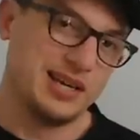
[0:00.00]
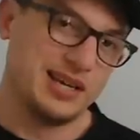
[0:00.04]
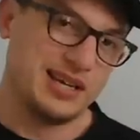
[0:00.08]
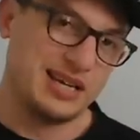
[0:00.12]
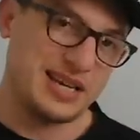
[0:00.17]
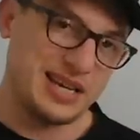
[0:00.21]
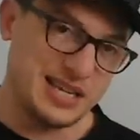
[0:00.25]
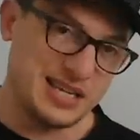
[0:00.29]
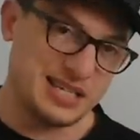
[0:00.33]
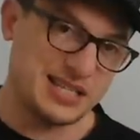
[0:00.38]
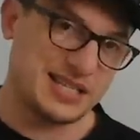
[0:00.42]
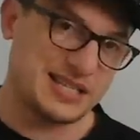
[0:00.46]

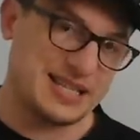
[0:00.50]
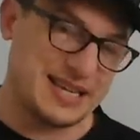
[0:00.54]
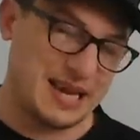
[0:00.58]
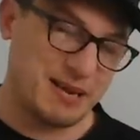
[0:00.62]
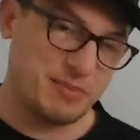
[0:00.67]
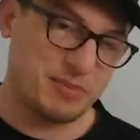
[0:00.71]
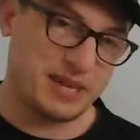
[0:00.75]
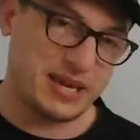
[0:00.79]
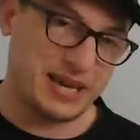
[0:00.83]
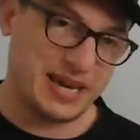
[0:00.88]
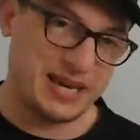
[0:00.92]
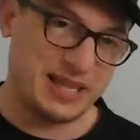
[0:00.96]
Is Sam
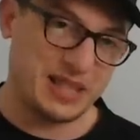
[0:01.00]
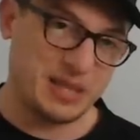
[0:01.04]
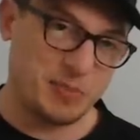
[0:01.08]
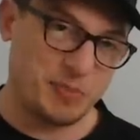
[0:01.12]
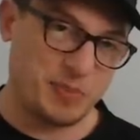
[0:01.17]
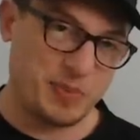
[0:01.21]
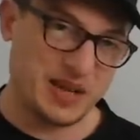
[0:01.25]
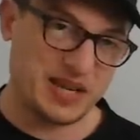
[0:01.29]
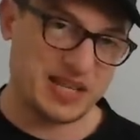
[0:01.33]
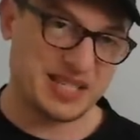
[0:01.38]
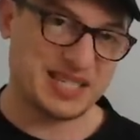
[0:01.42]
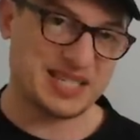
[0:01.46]
Kane the
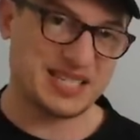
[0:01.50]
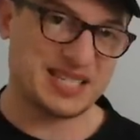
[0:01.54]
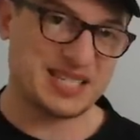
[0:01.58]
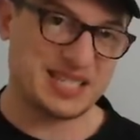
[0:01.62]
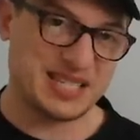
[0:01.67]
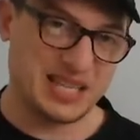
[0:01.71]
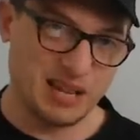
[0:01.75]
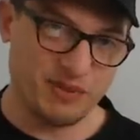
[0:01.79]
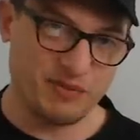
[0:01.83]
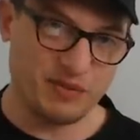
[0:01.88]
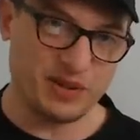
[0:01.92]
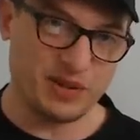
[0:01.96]
best
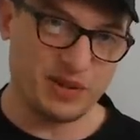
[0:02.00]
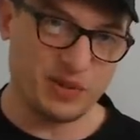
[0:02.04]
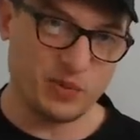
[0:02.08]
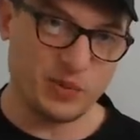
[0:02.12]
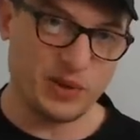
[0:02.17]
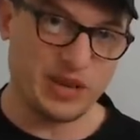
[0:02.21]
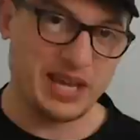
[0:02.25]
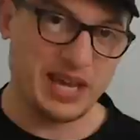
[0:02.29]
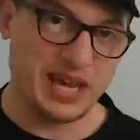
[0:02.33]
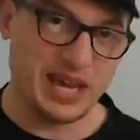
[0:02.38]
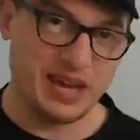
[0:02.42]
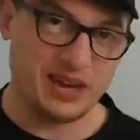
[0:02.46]
seven
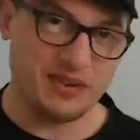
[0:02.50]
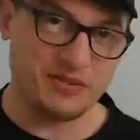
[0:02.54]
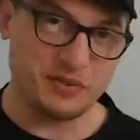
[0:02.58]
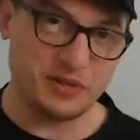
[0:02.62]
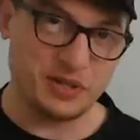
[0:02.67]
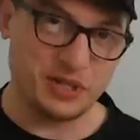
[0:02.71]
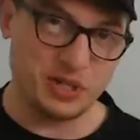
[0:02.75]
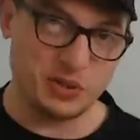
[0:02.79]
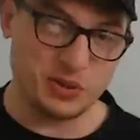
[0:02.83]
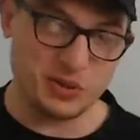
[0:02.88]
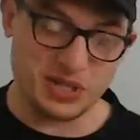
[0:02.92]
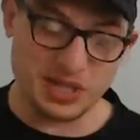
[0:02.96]
we have in
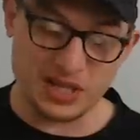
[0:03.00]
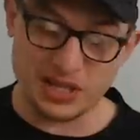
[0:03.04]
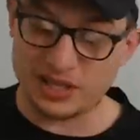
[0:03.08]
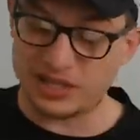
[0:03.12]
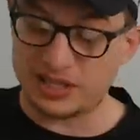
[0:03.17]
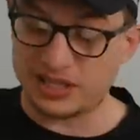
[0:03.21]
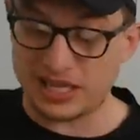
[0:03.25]
New Zealand?